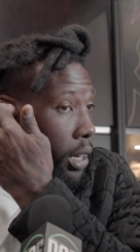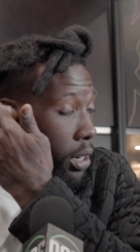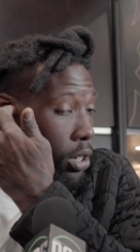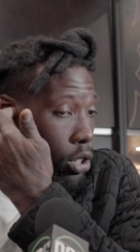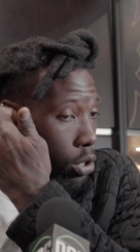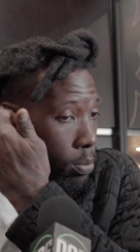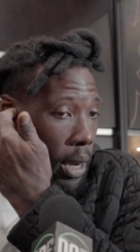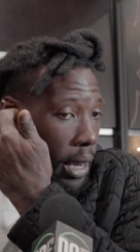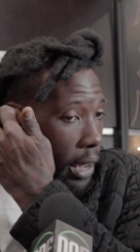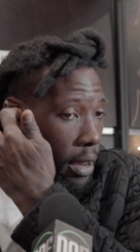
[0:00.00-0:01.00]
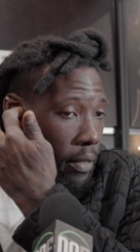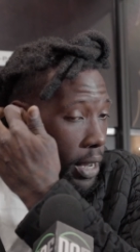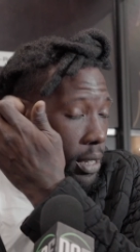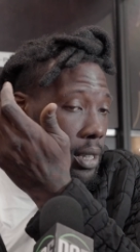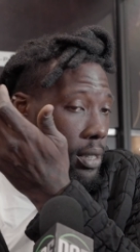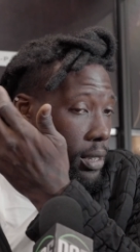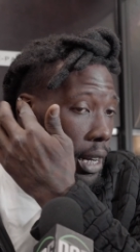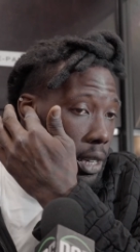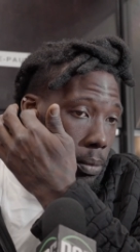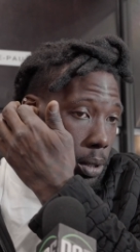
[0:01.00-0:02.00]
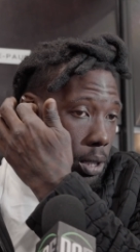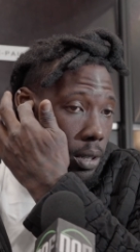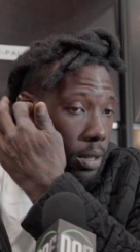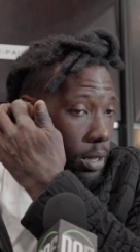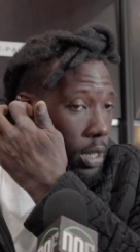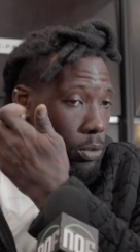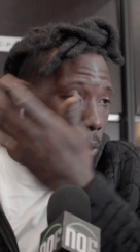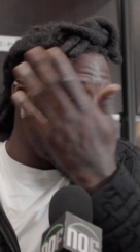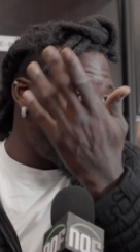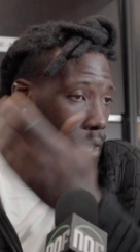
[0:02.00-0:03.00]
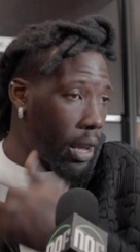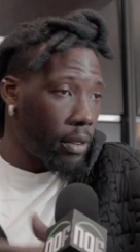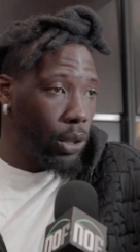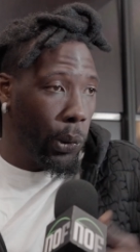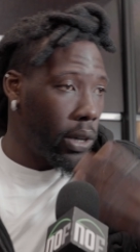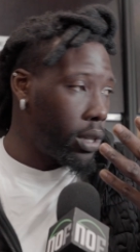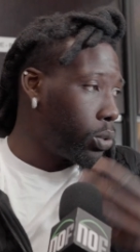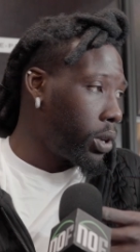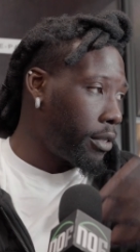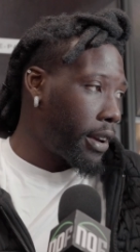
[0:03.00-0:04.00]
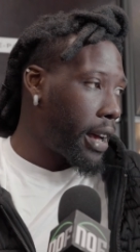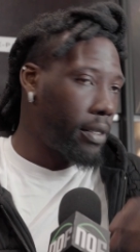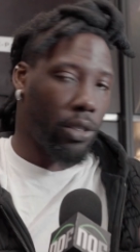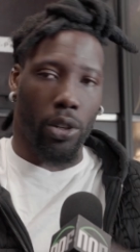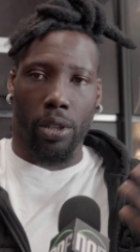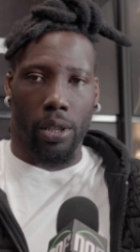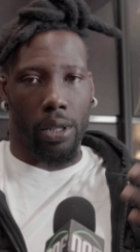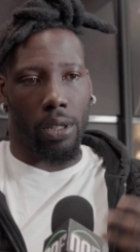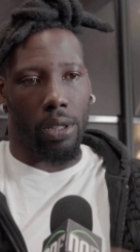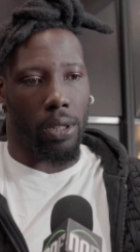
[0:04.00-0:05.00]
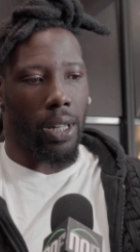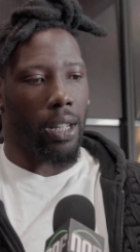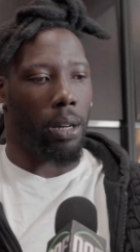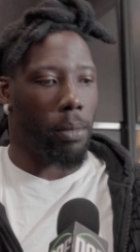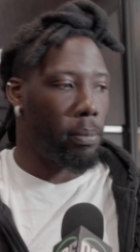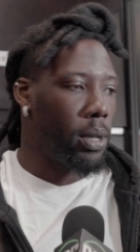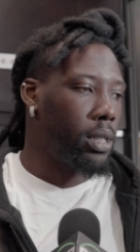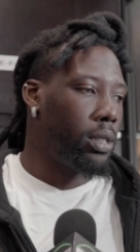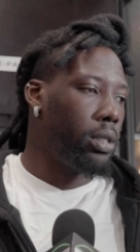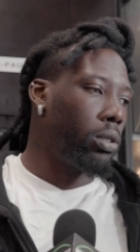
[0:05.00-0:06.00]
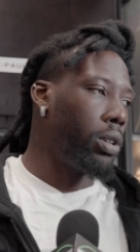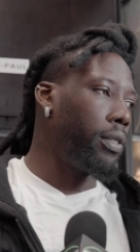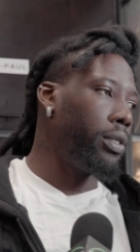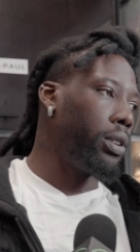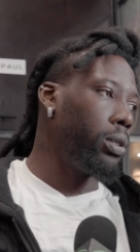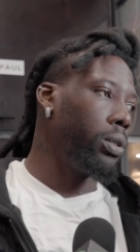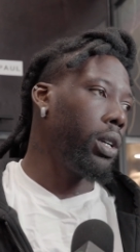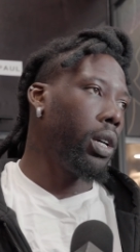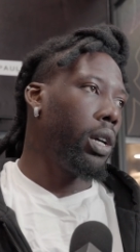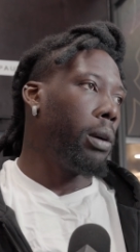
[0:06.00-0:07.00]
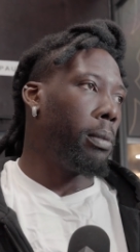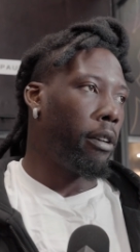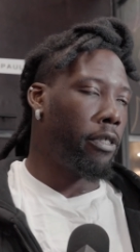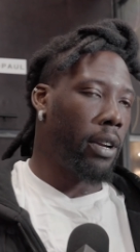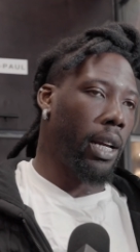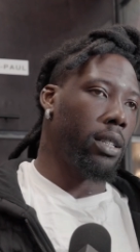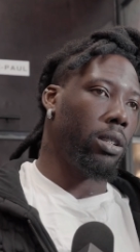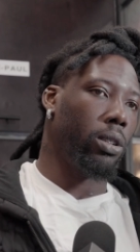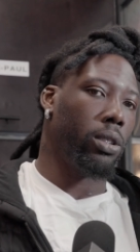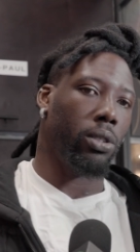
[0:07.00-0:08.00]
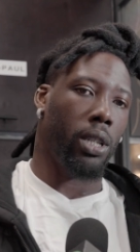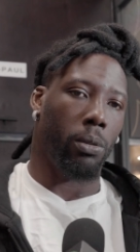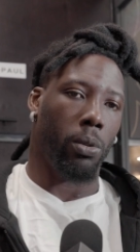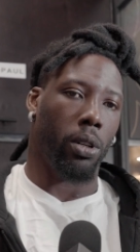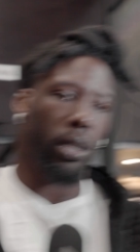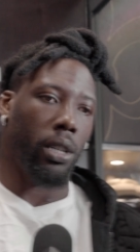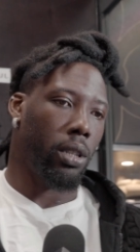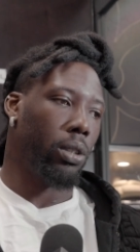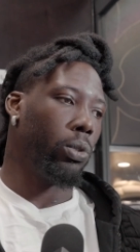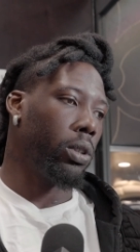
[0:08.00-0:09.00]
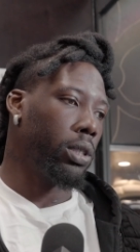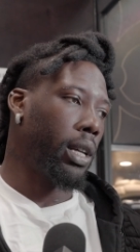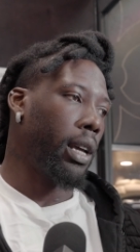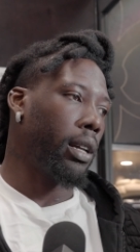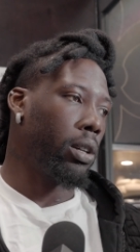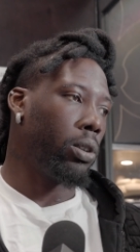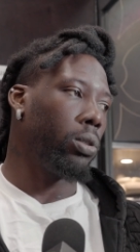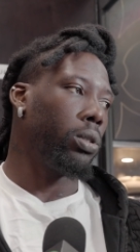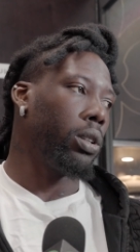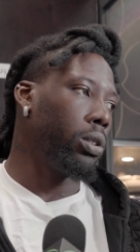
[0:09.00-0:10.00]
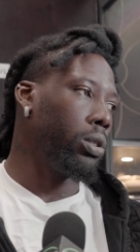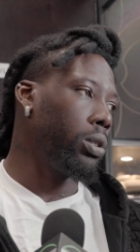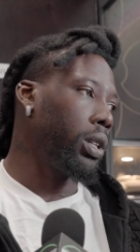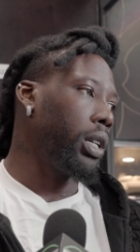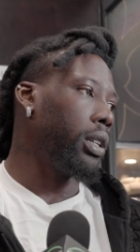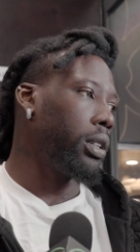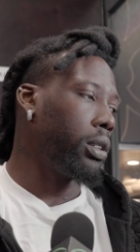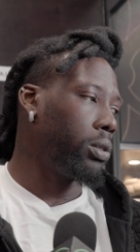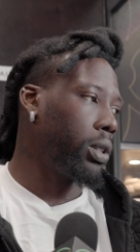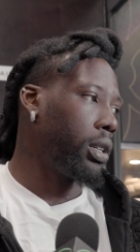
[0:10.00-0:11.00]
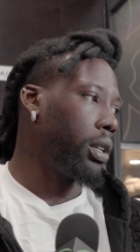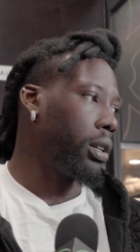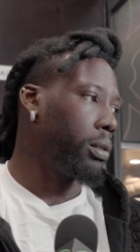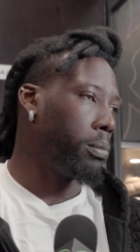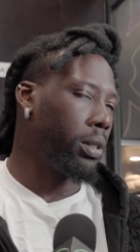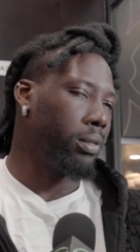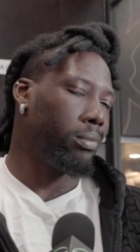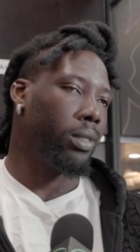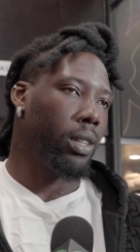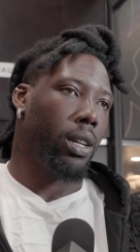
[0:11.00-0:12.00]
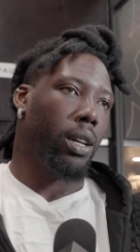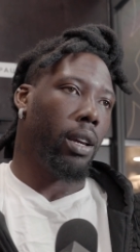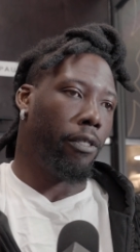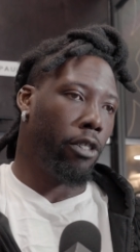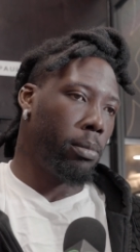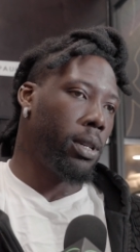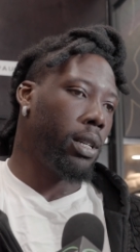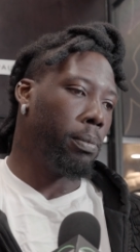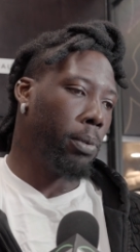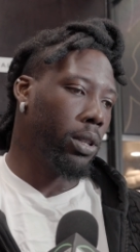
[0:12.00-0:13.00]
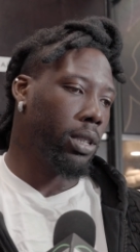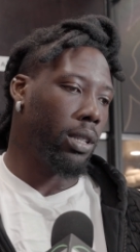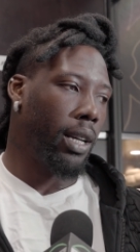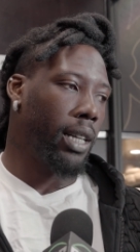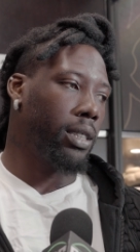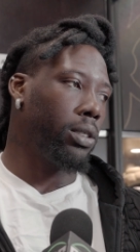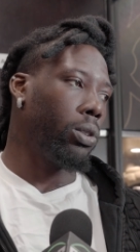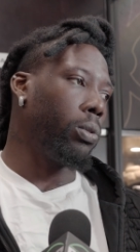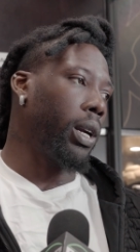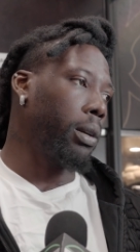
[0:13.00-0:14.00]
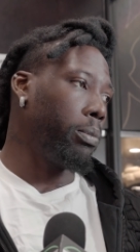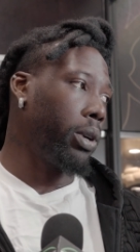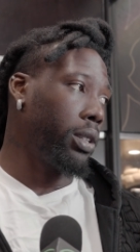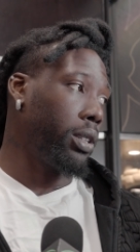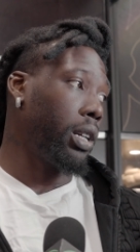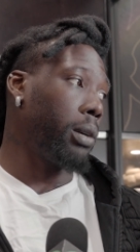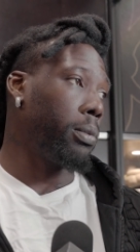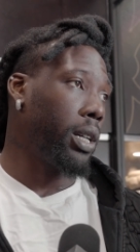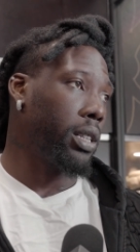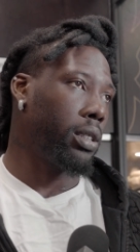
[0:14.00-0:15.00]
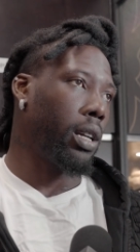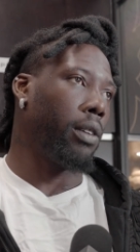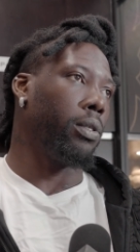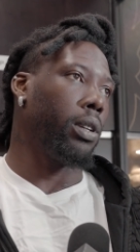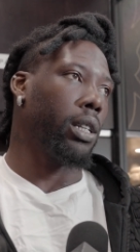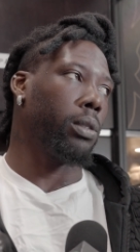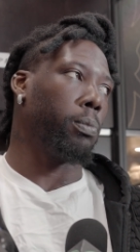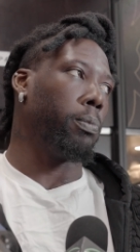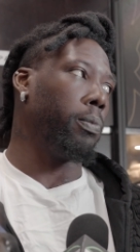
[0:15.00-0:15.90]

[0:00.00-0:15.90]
you know, you might have 18 sacks, but this week you can have 20, 25, 30. You know, they come in bunches. You don't never know. Well, I feel like as long as you keep working towards that goal, you know, you'll get there. But for me personally, I just know what I can bring to the table. That's